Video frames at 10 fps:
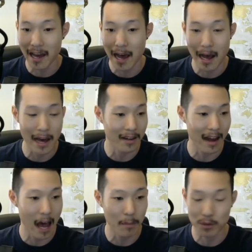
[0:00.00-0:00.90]
I had an
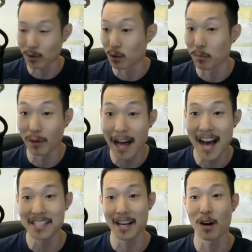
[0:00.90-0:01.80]
absolute
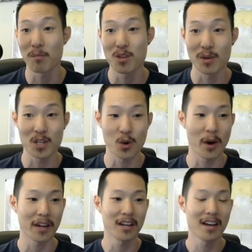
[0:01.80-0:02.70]
blast. I hope you
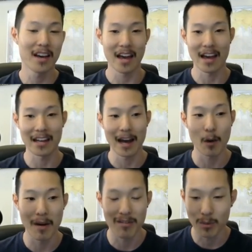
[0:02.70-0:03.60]
enjoyed and I
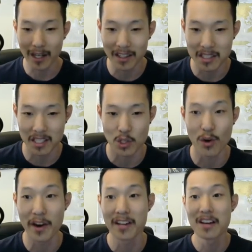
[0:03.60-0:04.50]
hope everyone else
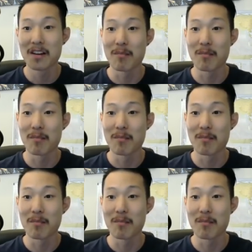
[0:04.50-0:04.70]
enjoyed.